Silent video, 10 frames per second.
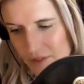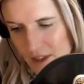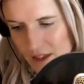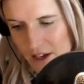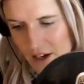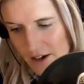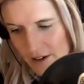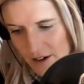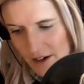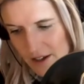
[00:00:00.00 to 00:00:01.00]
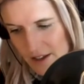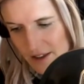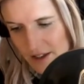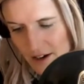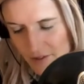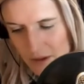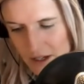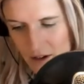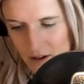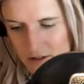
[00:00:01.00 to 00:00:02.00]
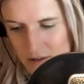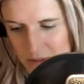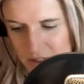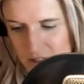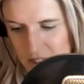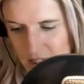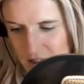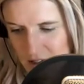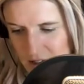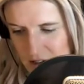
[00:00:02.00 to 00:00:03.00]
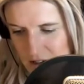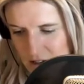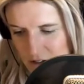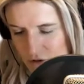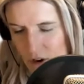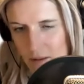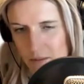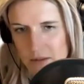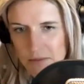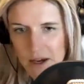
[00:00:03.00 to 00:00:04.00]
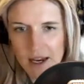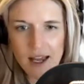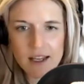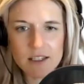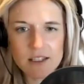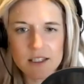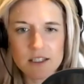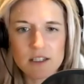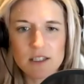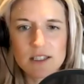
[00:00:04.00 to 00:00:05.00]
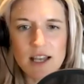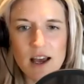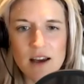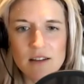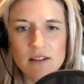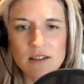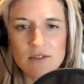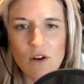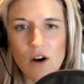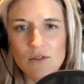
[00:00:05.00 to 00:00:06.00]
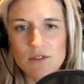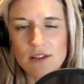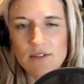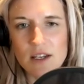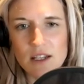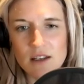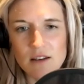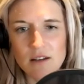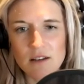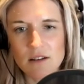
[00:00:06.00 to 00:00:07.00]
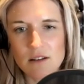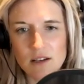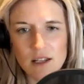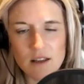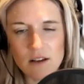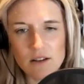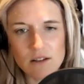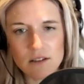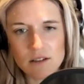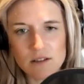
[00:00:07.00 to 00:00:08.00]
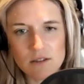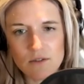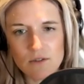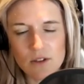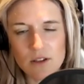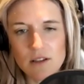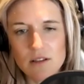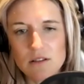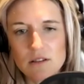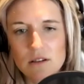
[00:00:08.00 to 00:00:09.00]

there have been holes, mostly the drums, but has your sound evolved even in those few years?